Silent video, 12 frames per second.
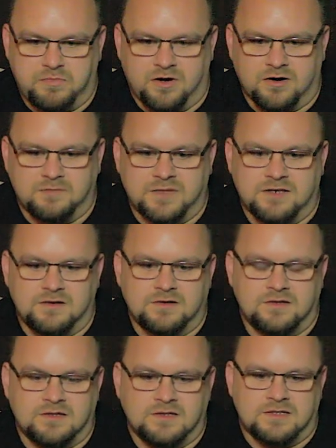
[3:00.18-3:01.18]
an apartment.
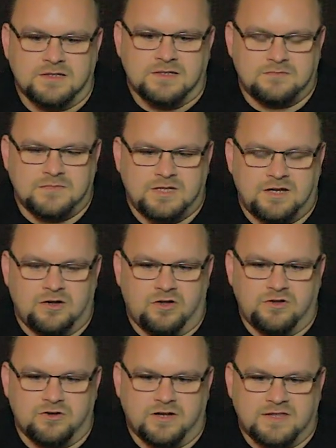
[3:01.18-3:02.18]
And
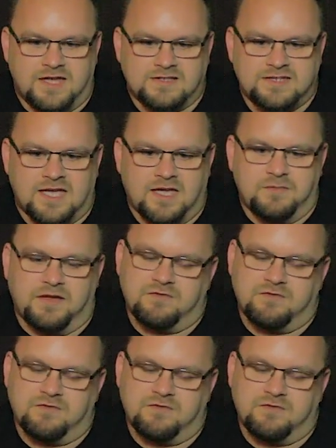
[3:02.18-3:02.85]
all during that time,